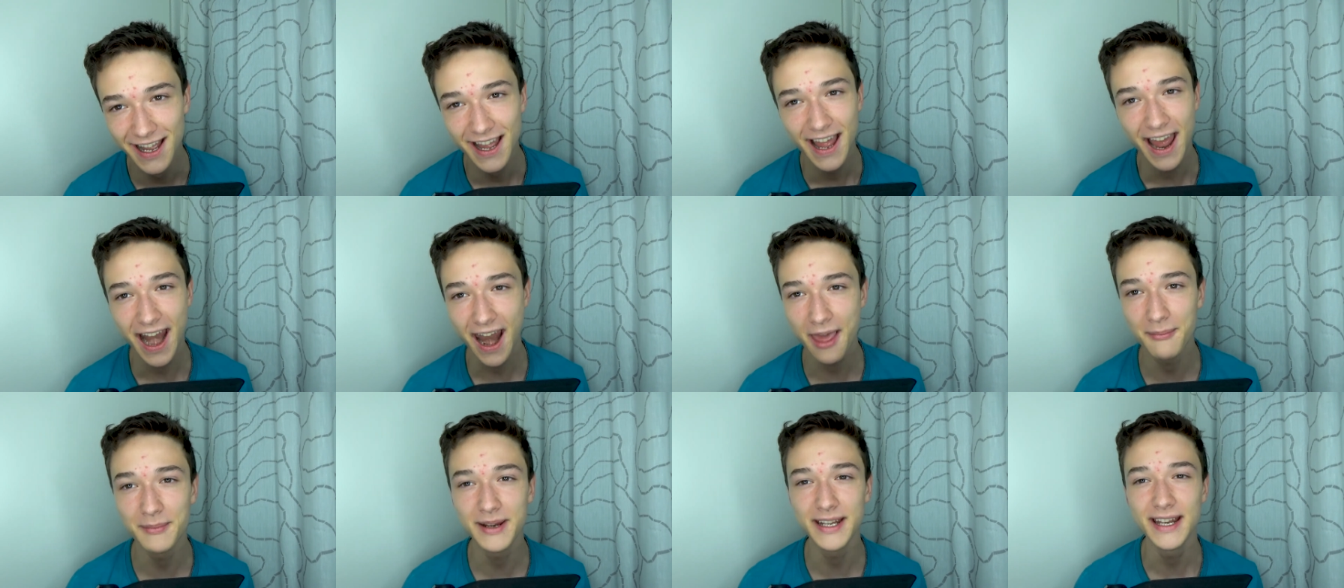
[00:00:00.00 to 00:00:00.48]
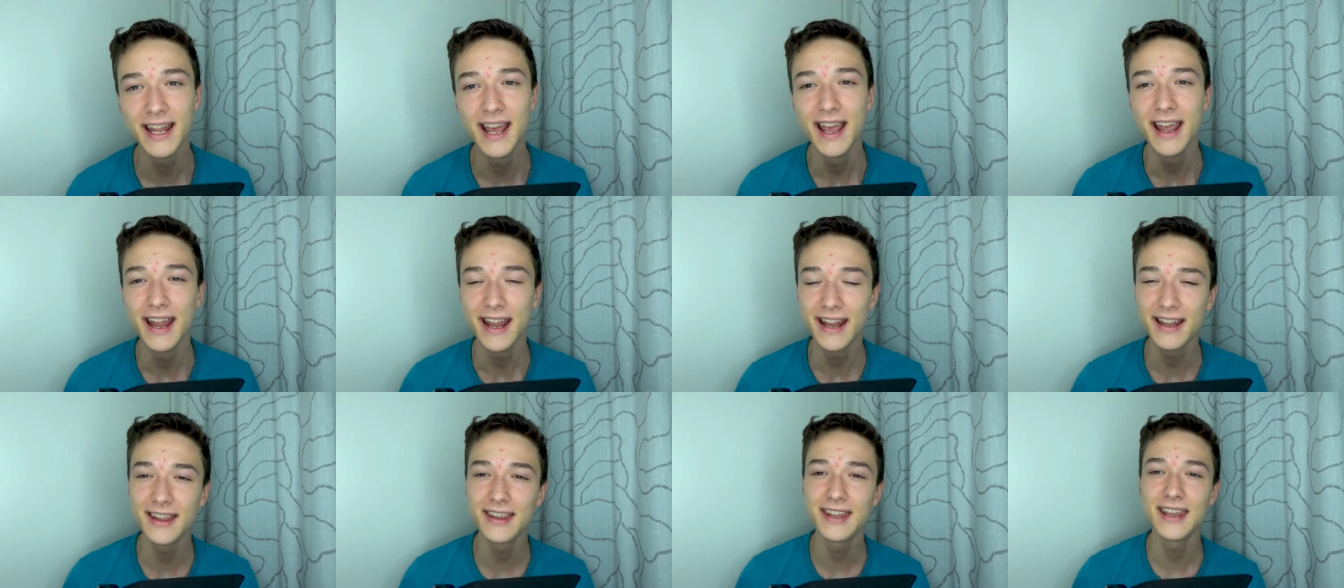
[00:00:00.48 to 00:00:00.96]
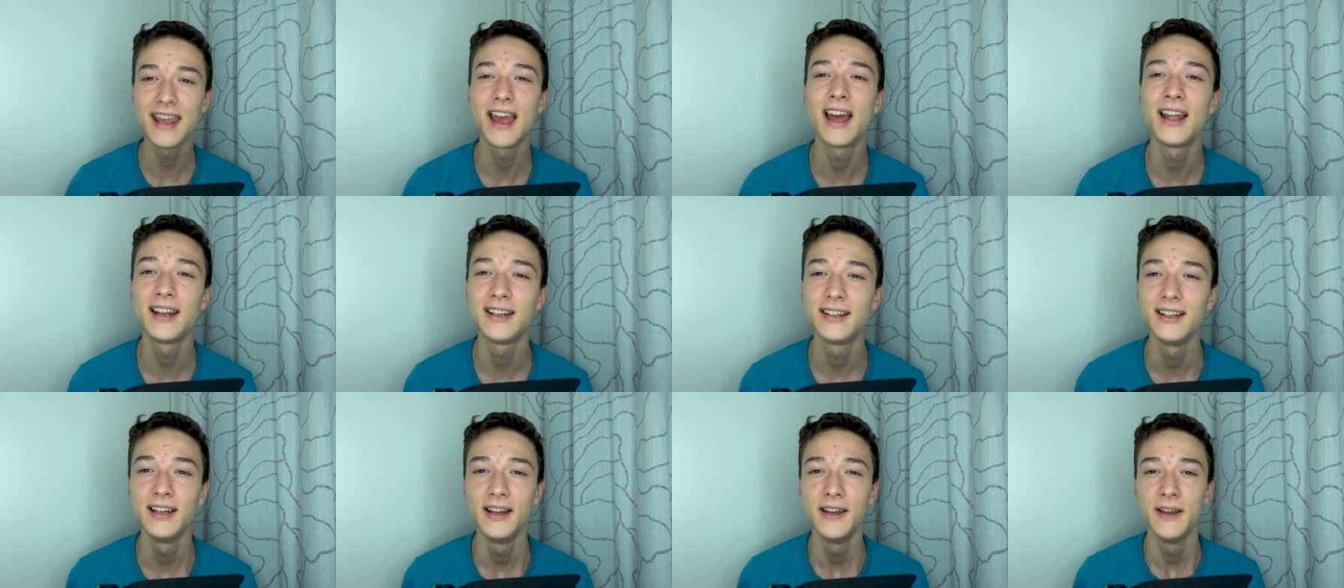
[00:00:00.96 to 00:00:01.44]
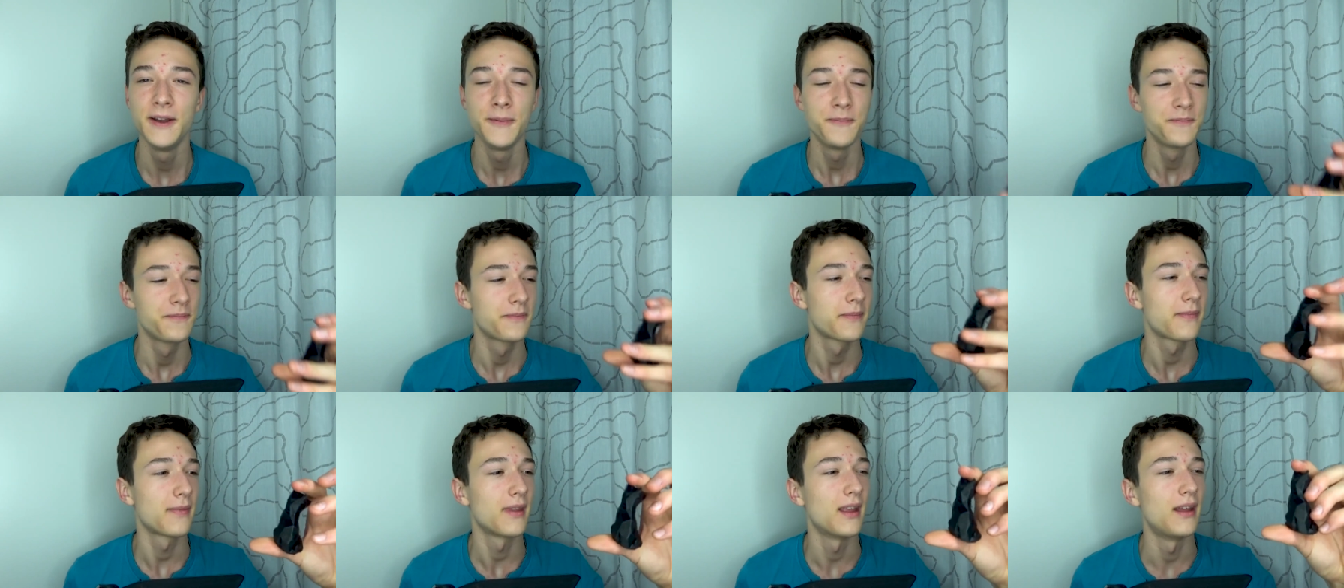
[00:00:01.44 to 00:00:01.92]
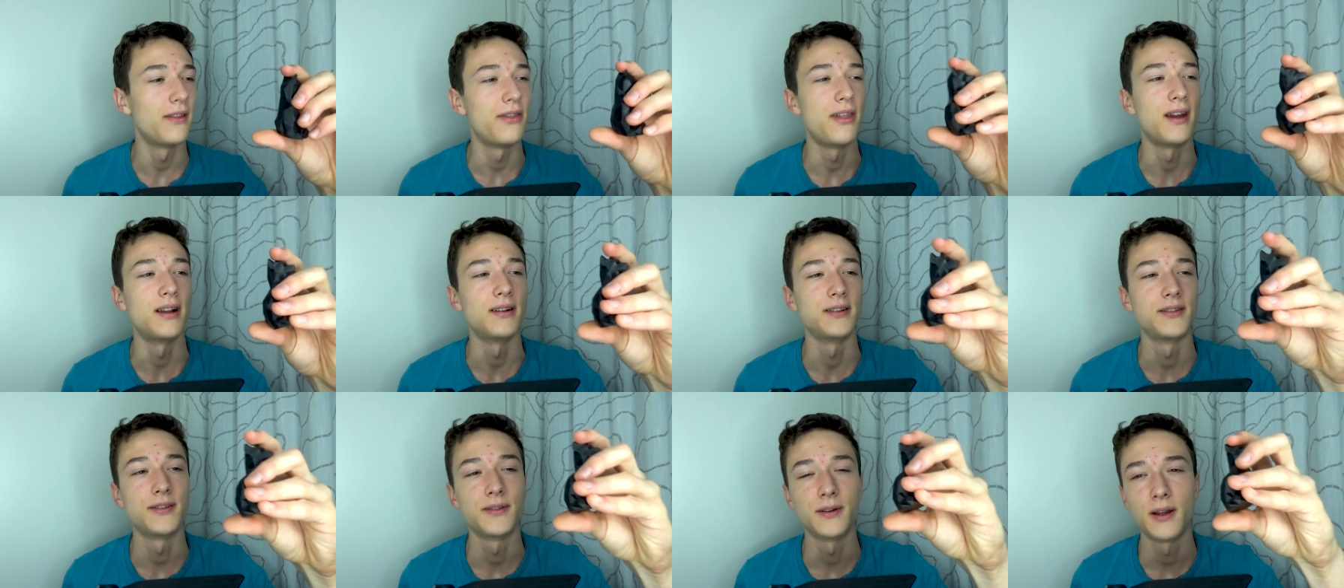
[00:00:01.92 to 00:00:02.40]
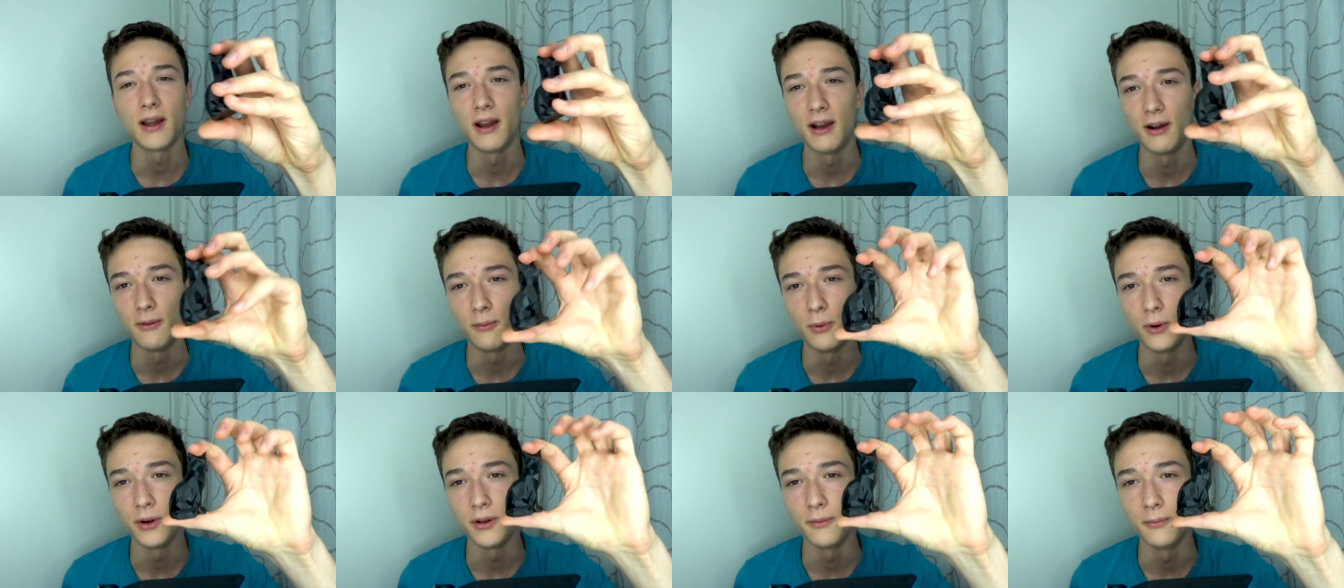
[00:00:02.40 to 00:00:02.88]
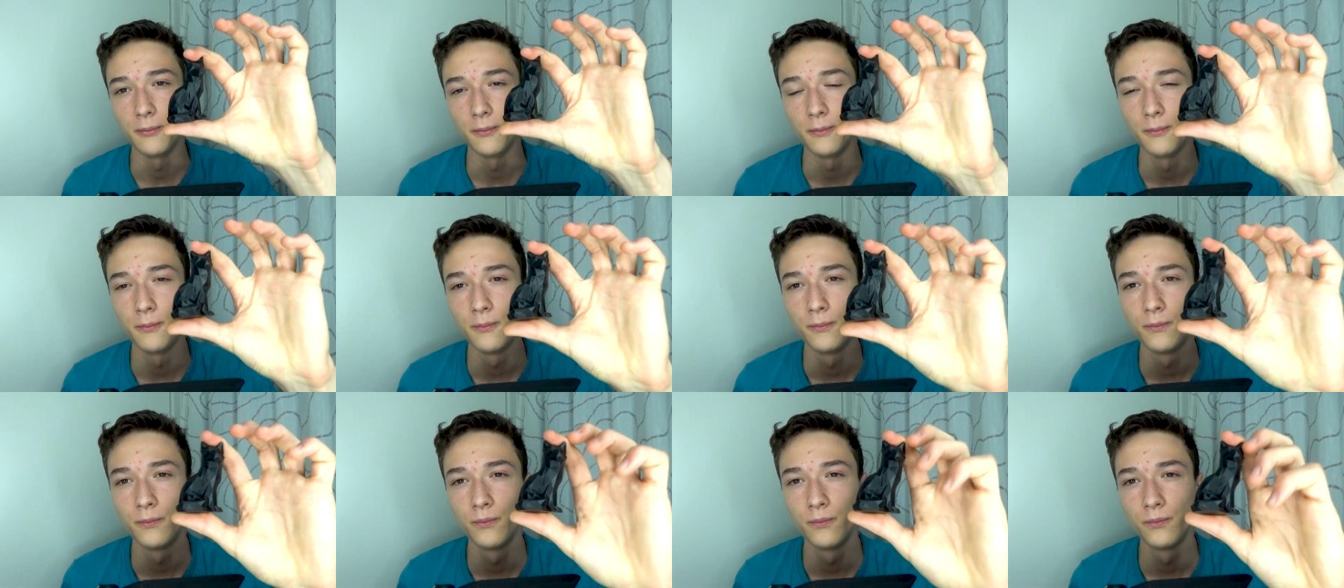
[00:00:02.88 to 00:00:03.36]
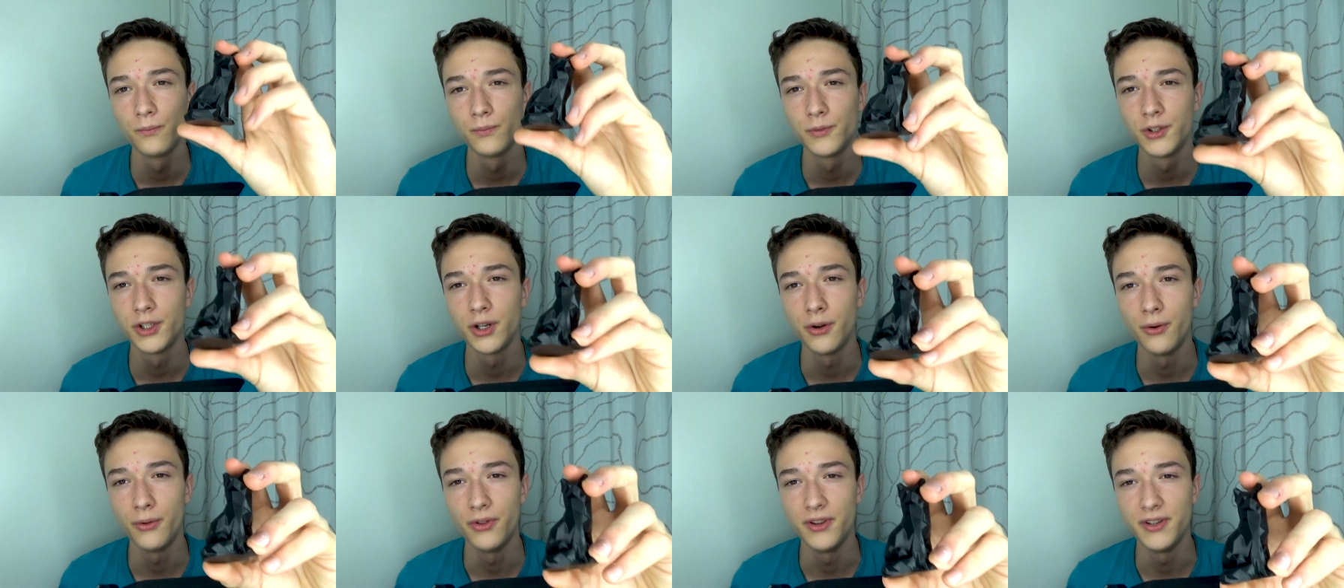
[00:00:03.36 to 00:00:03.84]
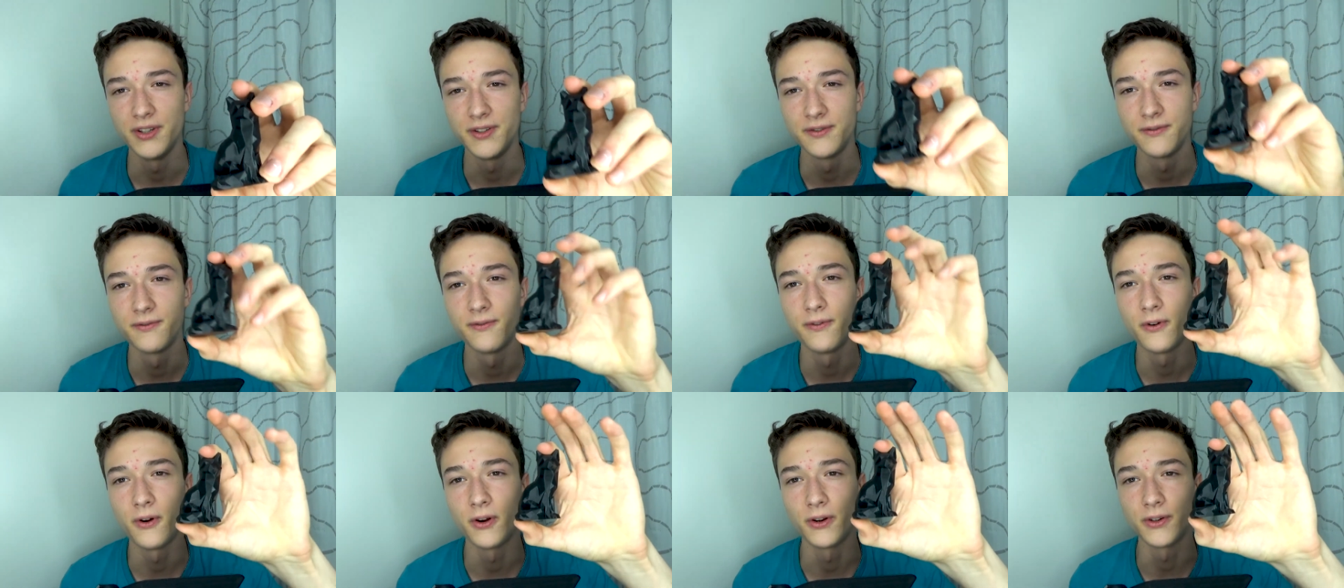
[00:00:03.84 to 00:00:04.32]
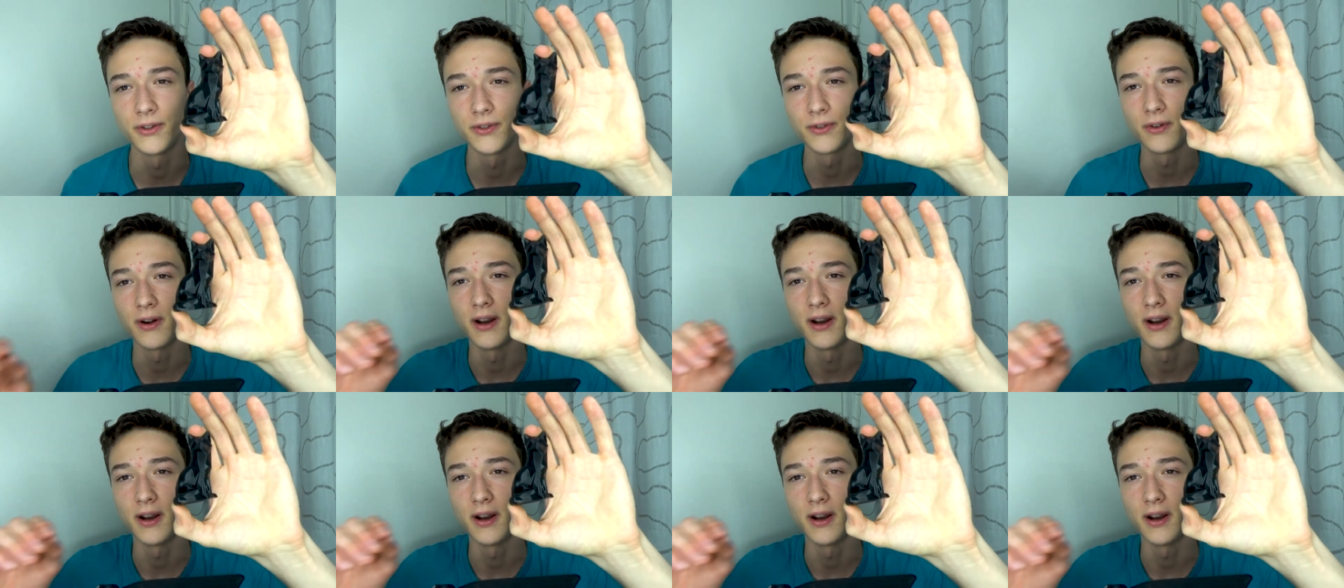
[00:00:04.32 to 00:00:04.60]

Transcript: And I mean in the end and there's uh, I want to show this fox